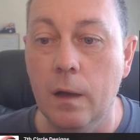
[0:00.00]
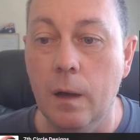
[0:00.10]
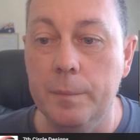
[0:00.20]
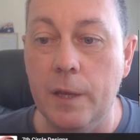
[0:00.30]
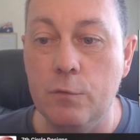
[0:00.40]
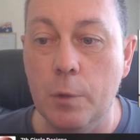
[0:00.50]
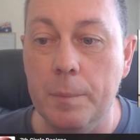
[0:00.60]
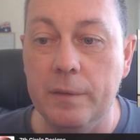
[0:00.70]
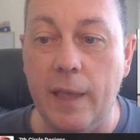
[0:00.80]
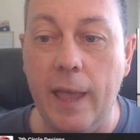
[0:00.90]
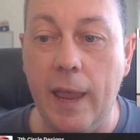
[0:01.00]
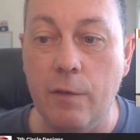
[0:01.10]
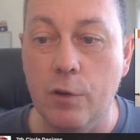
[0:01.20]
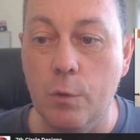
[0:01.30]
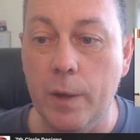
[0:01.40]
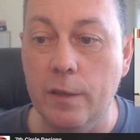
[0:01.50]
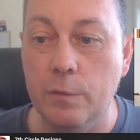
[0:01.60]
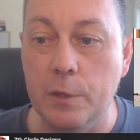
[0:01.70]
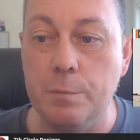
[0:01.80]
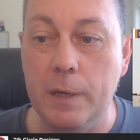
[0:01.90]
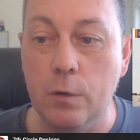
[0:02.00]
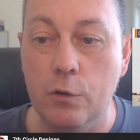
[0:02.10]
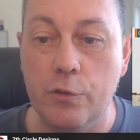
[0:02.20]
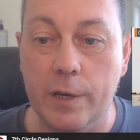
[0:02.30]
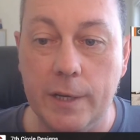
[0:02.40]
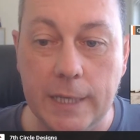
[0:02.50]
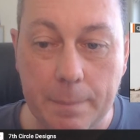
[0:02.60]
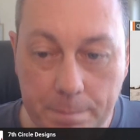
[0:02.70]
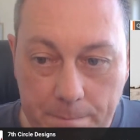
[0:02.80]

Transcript: Uptime Robot makes a head request, which may not trigger. Yep,